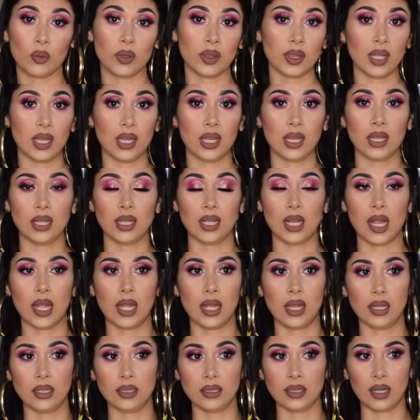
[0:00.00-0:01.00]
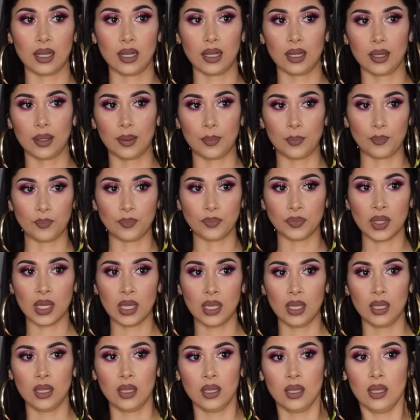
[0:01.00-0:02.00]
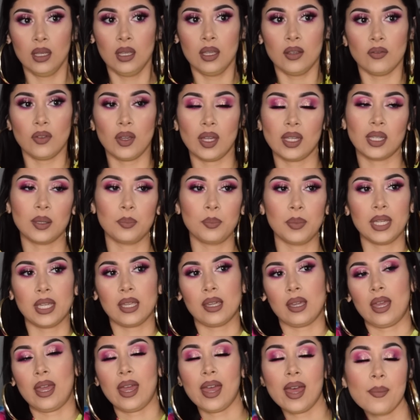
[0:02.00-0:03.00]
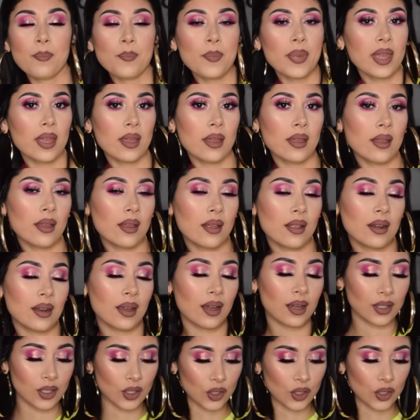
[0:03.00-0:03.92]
with it, and if I can make it happen.